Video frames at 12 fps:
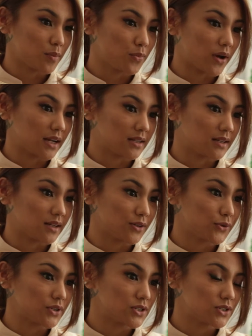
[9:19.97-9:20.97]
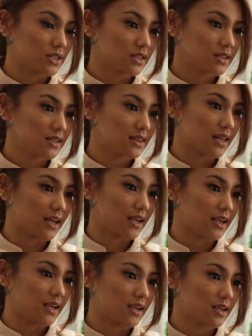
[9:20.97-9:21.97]
Brandon and Christian,
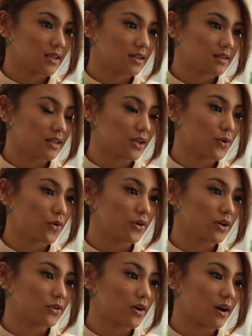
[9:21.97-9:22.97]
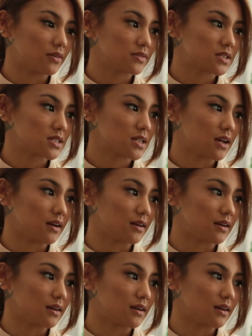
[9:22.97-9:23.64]
they choreographed